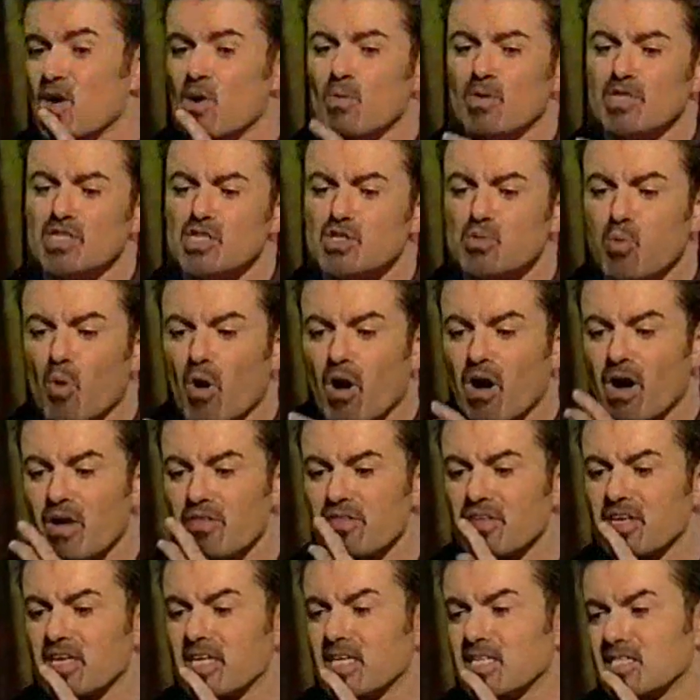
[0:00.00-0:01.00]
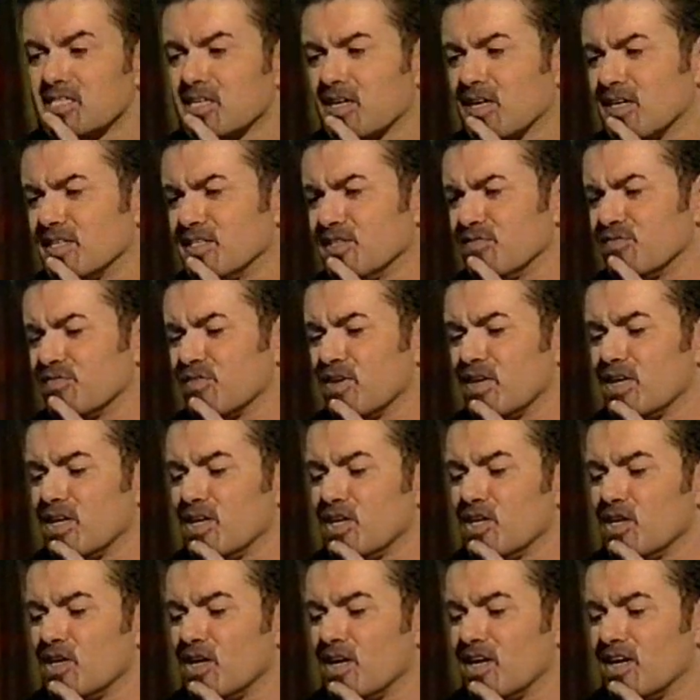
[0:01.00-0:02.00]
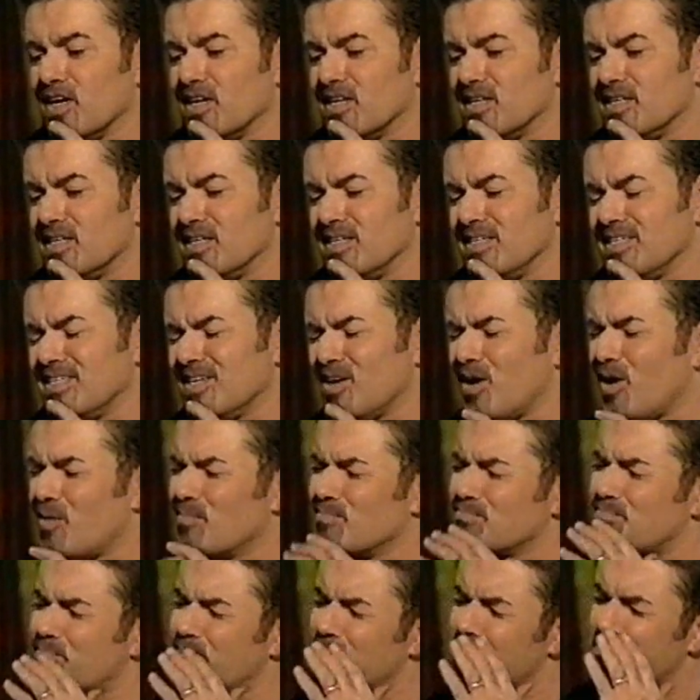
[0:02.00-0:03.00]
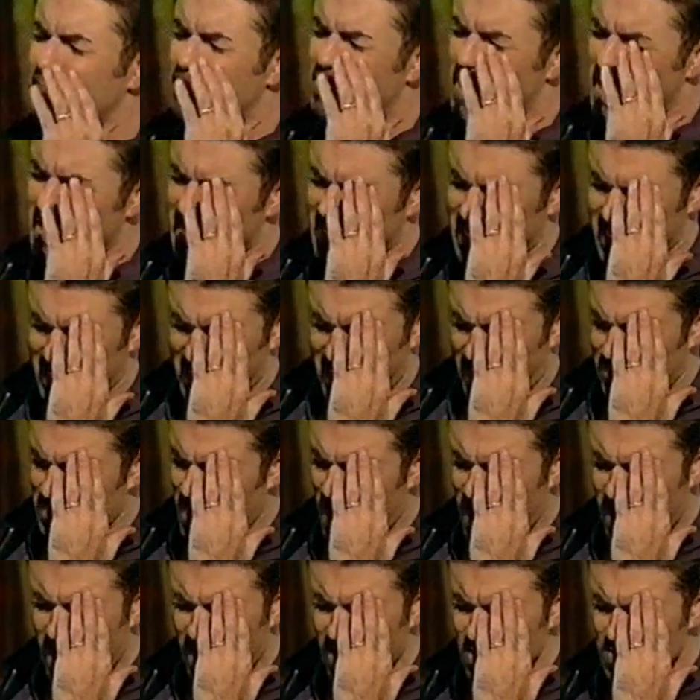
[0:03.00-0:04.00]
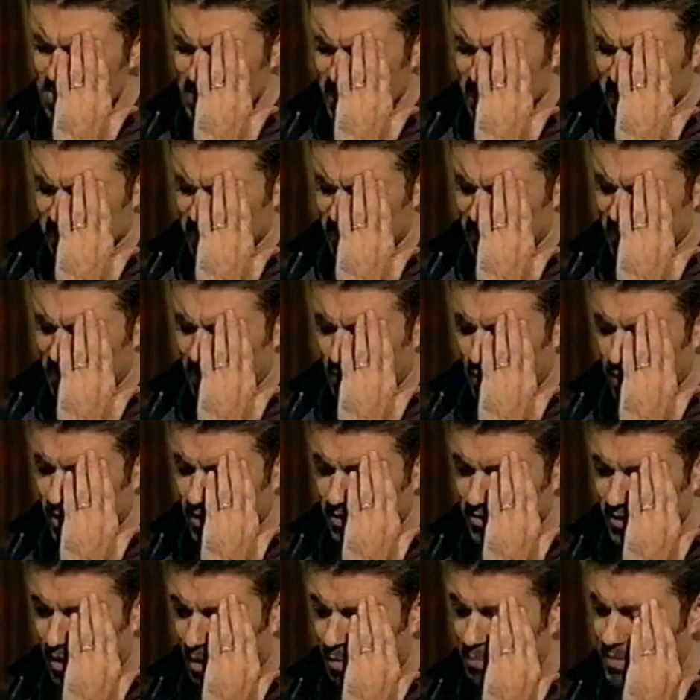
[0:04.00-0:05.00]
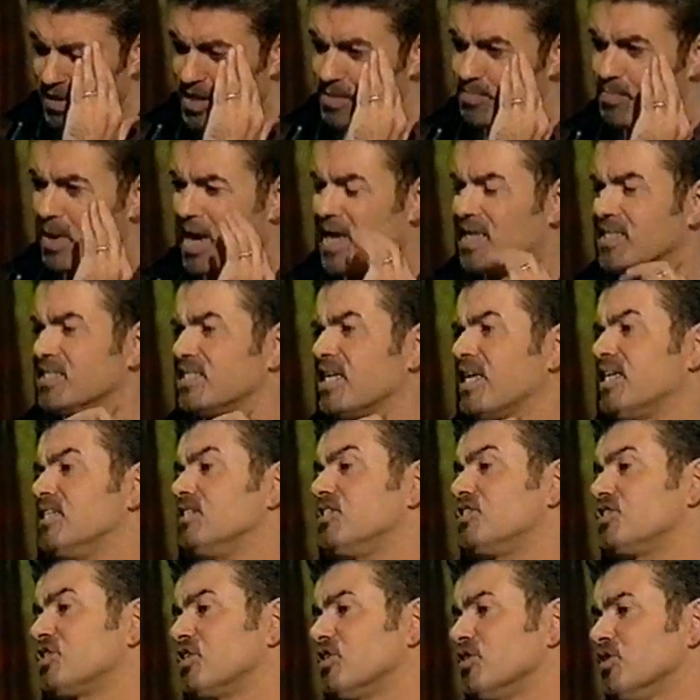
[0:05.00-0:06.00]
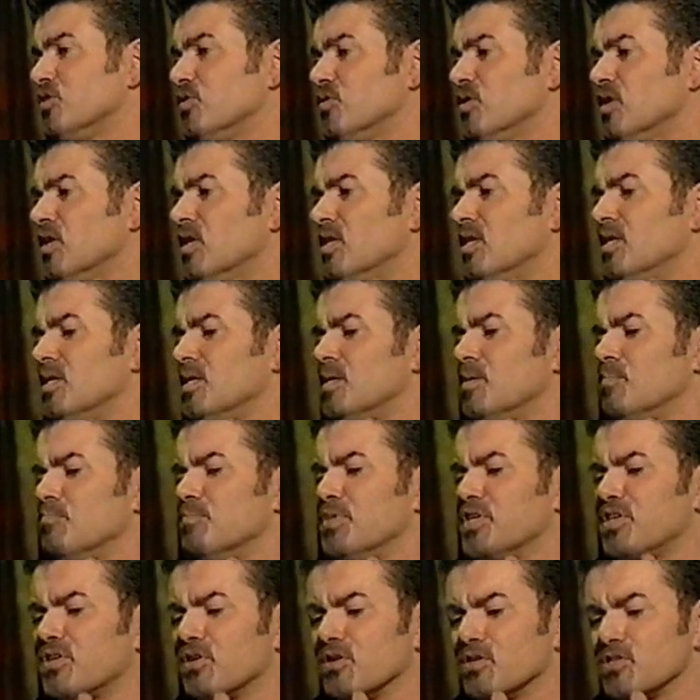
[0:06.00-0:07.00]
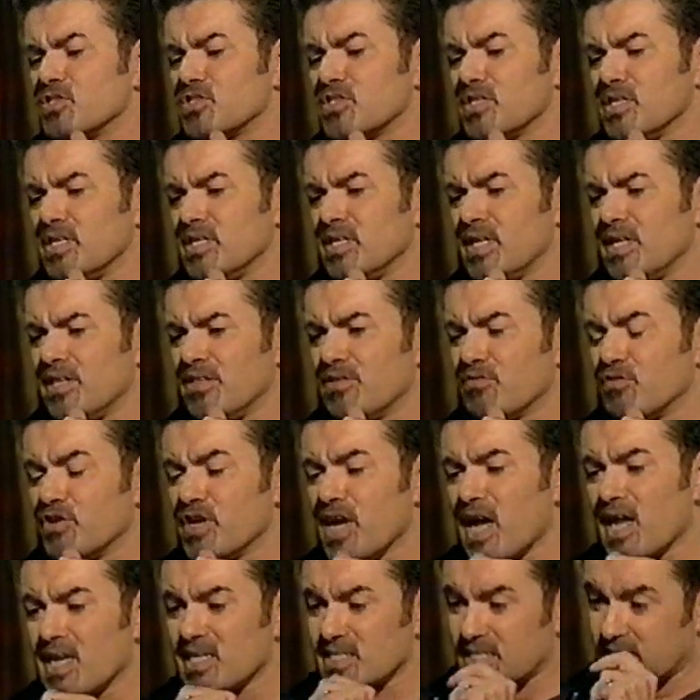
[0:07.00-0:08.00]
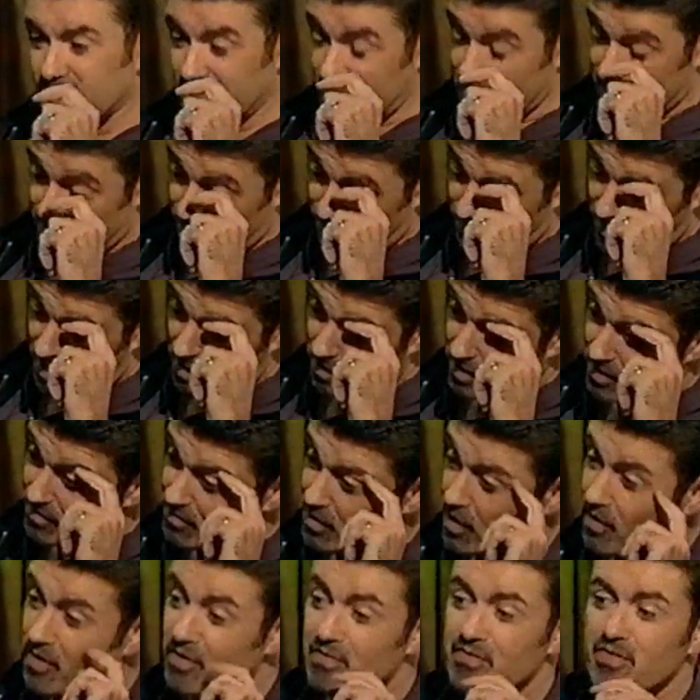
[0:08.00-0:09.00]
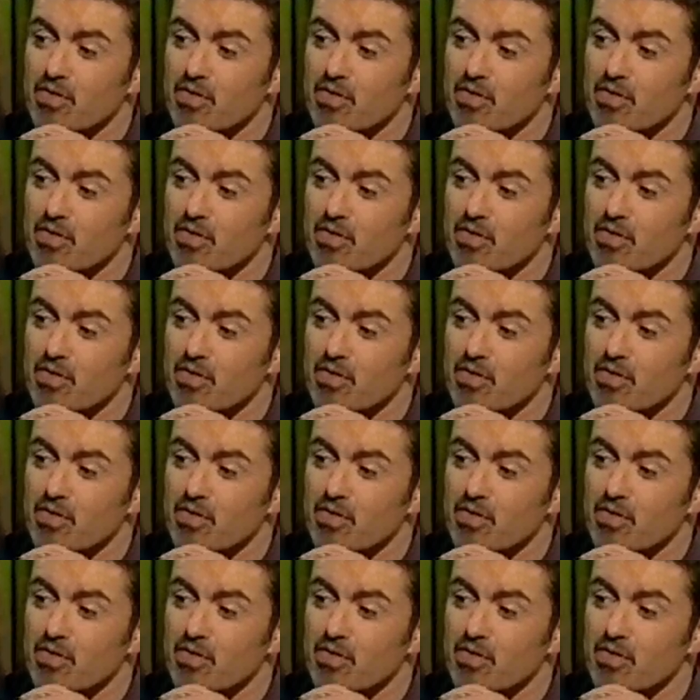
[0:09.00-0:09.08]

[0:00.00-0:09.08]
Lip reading: Which is why I think it's kind of, you know, I'm begging, I'm hoping that there will not be Band-Aid 2, because the reality is very, very